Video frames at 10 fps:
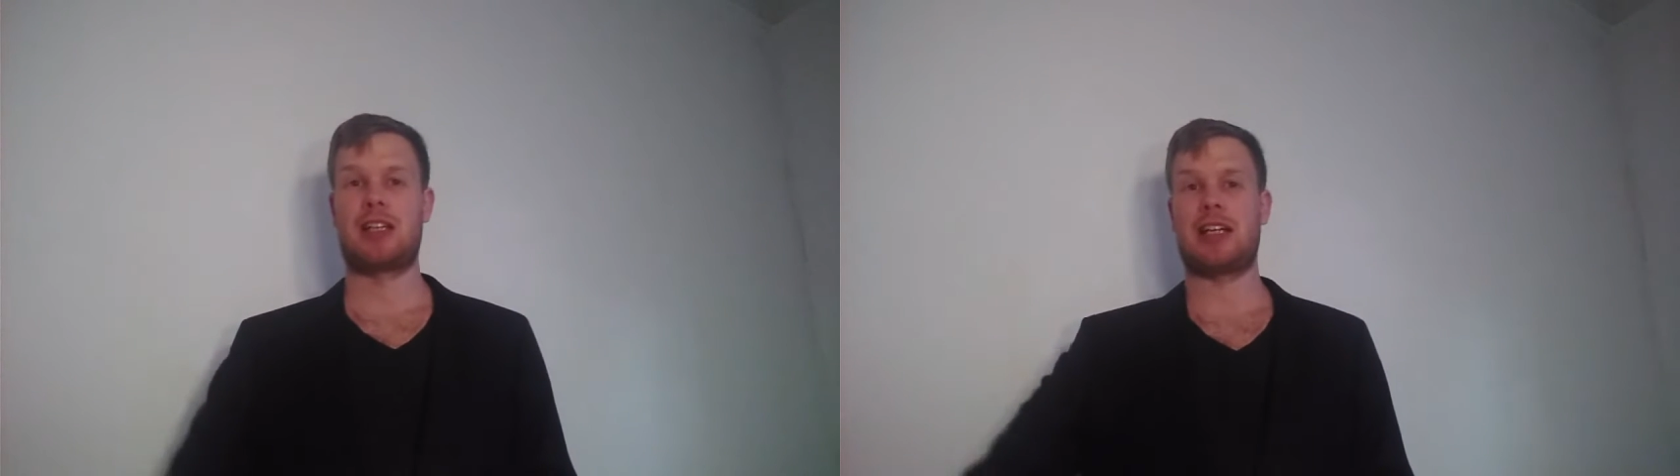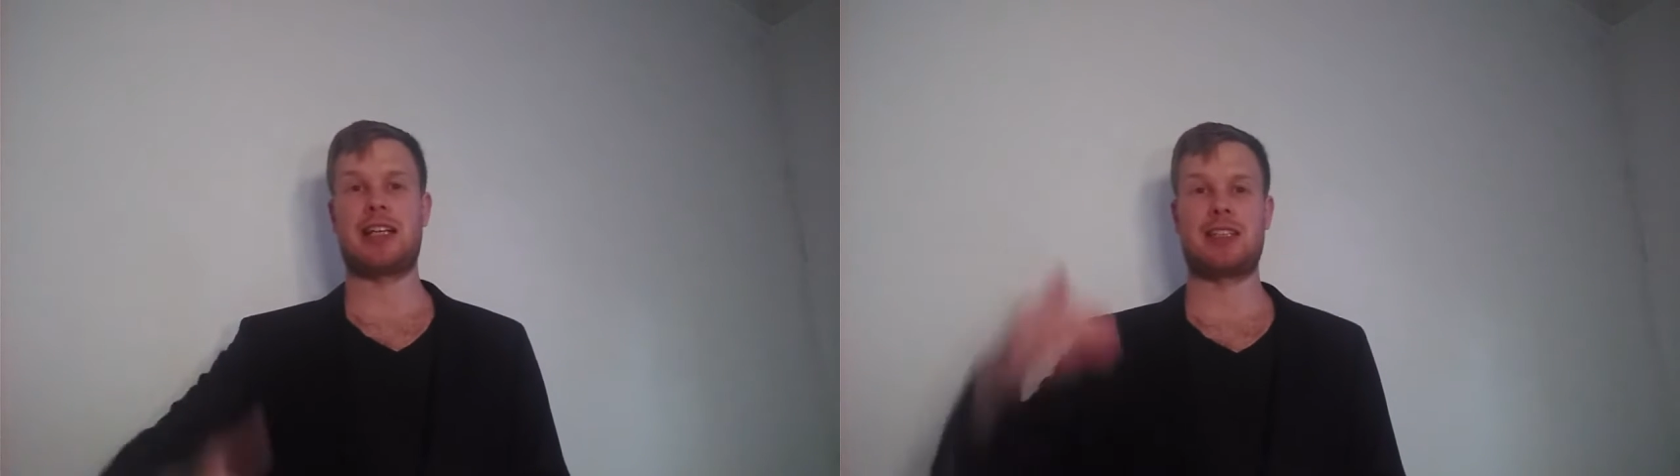
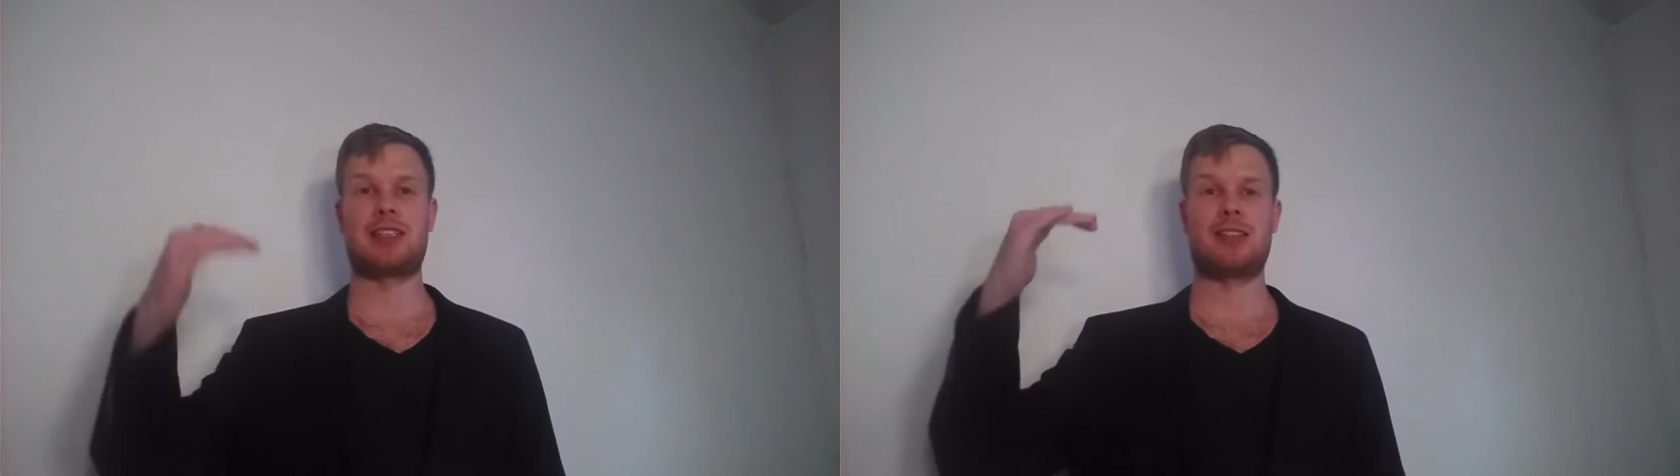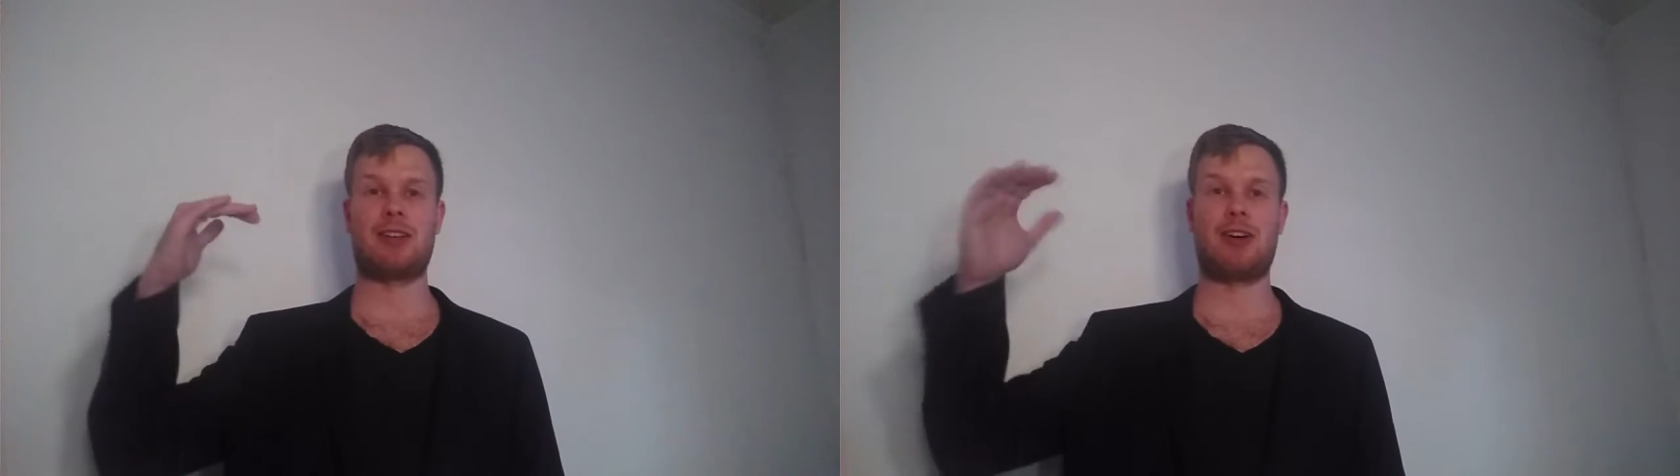and
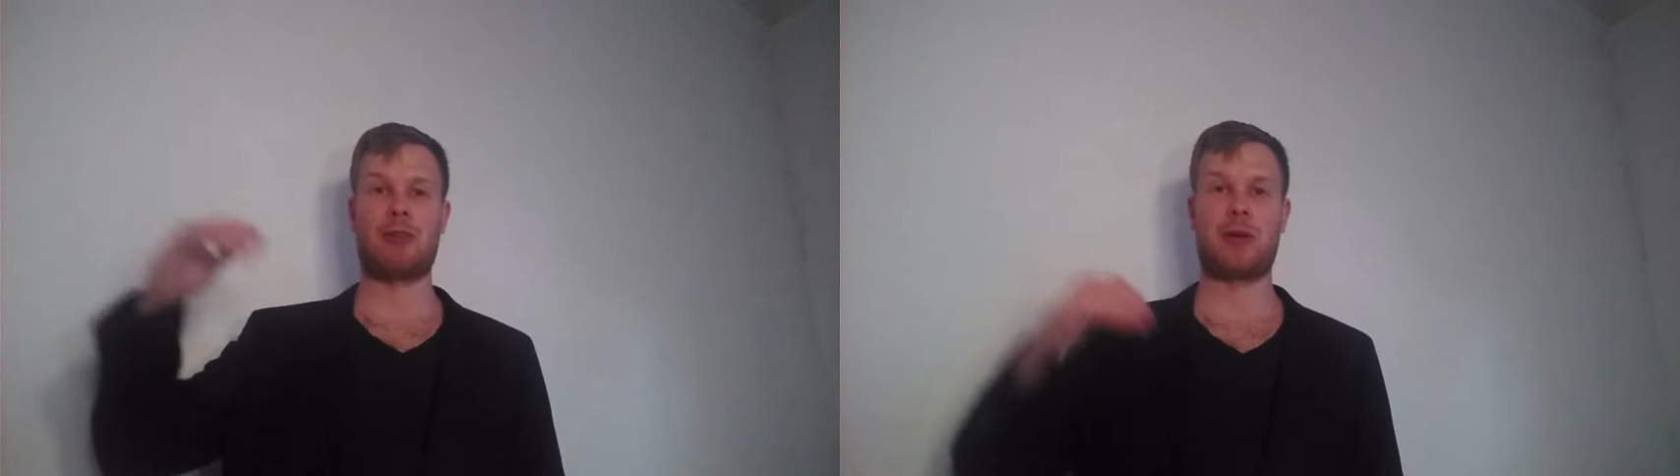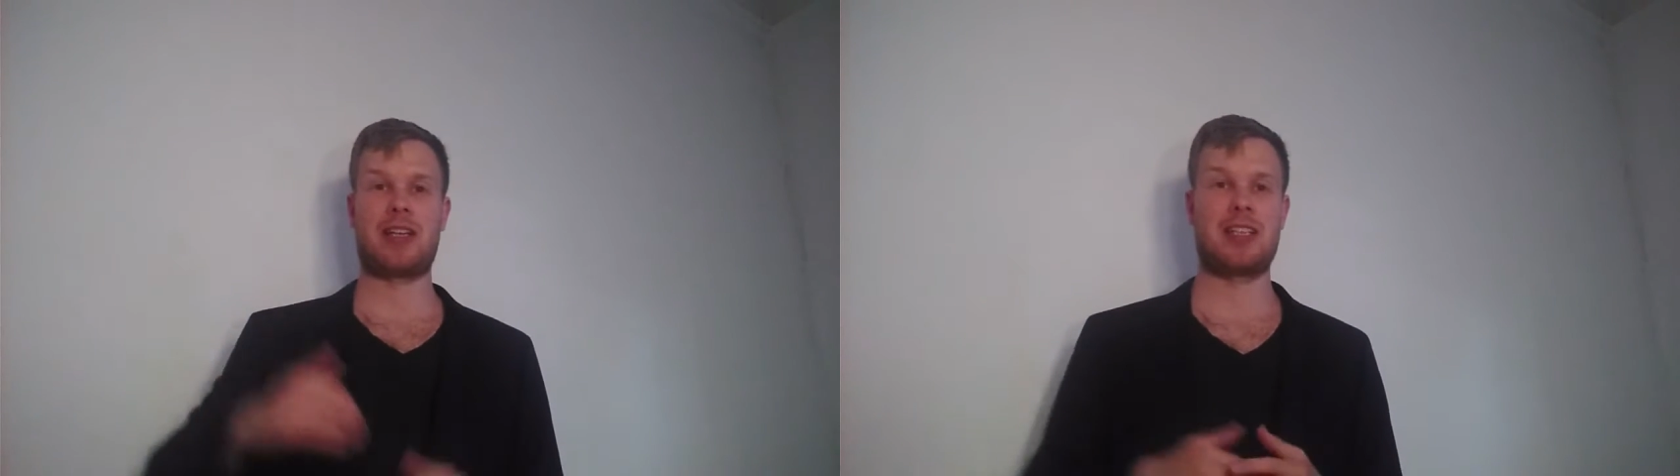
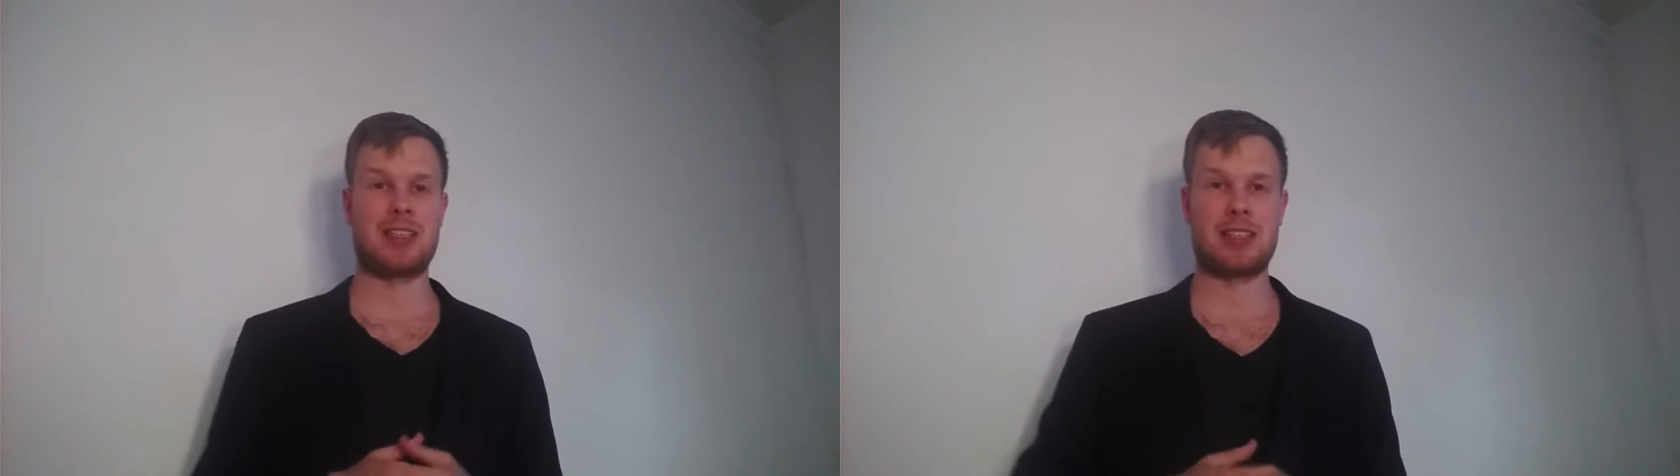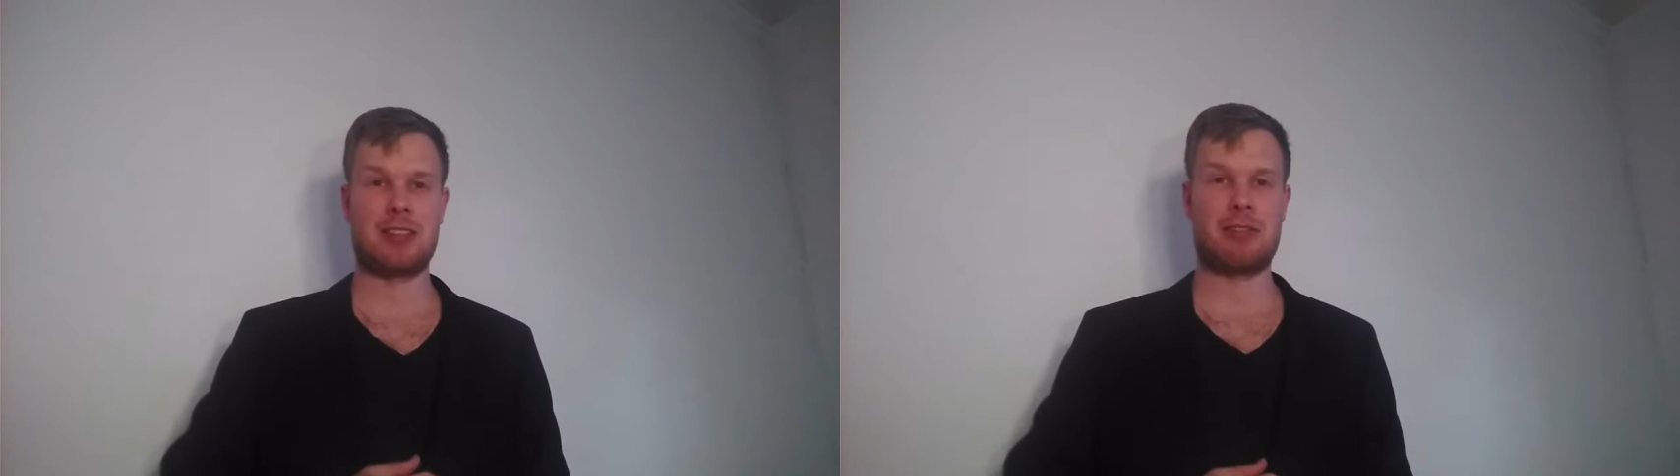already